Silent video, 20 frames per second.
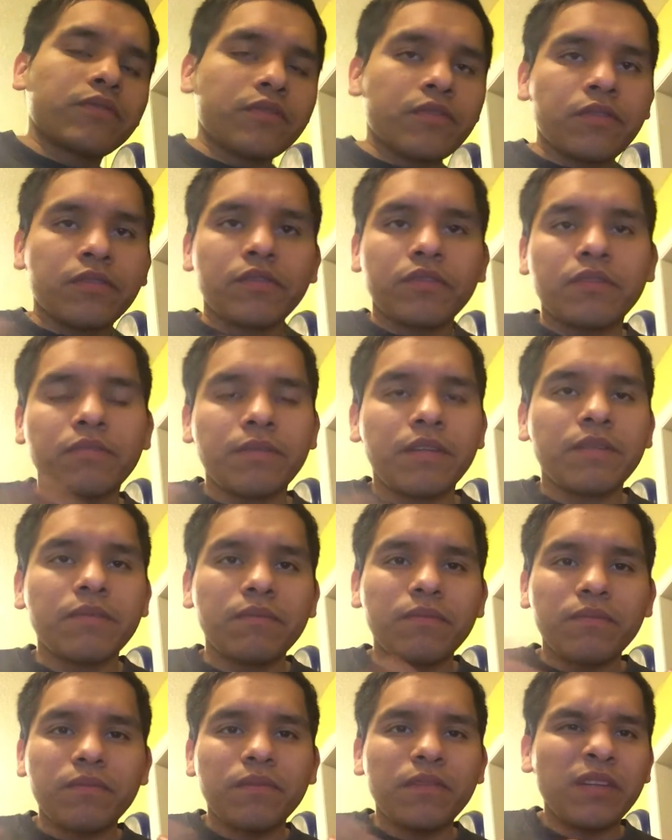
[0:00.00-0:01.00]
So I mean,
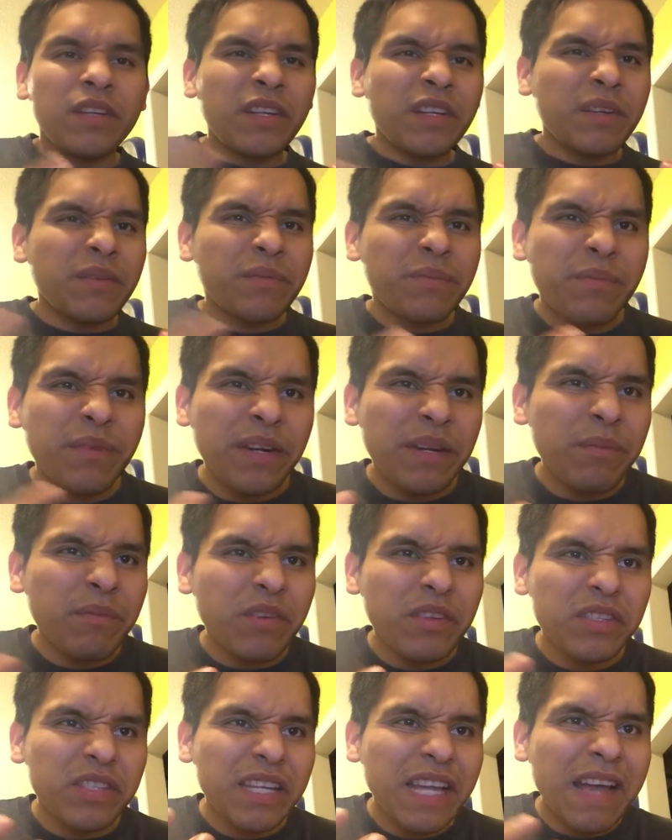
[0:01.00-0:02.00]
they pretty
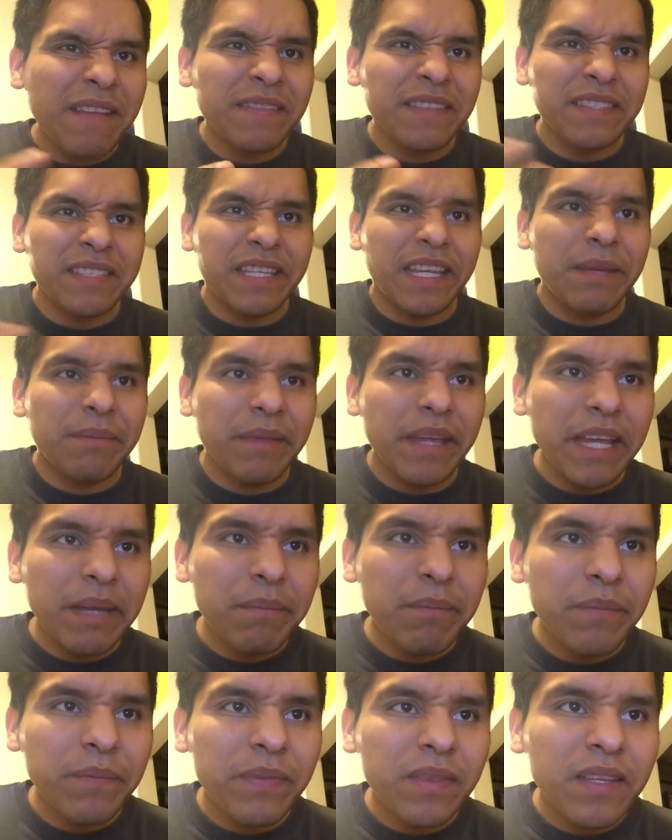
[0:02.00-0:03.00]
much have the same name.